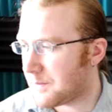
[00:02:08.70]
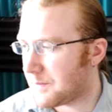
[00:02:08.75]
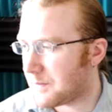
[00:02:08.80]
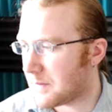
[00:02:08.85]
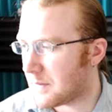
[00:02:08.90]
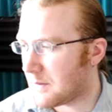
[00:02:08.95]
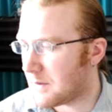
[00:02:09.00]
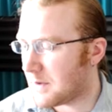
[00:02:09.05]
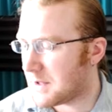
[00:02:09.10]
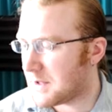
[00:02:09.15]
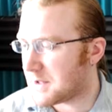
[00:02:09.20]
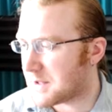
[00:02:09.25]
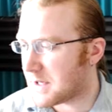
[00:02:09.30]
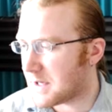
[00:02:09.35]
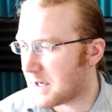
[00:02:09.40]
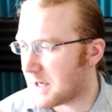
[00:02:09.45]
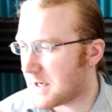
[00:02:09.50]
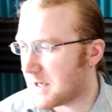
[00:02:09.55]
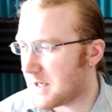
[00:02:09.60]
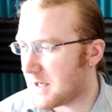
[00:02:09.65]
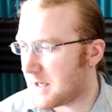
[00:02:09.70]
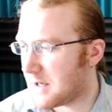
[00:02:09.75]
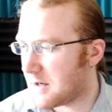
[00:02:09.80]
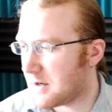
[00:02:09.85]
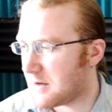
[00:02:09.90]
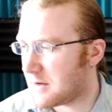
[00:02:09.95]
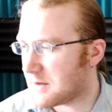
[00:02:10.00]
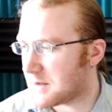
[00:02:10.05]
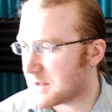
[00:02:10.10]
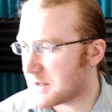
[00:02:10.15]
If I just Hane here,
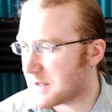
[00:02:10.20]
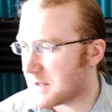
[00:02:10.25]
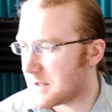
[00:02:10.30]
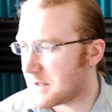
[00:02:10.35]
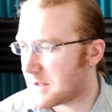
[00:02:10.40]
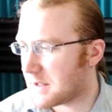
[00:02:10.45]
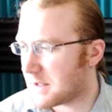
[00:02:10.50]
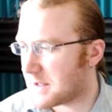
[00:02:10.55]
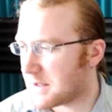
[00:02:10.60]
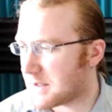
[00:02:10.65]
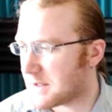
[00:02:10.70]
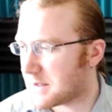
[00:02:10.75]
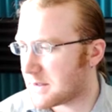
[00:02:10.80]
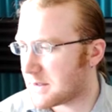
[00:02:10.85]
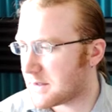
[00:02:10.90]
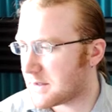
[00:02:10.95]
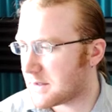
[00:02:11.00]
there's cut.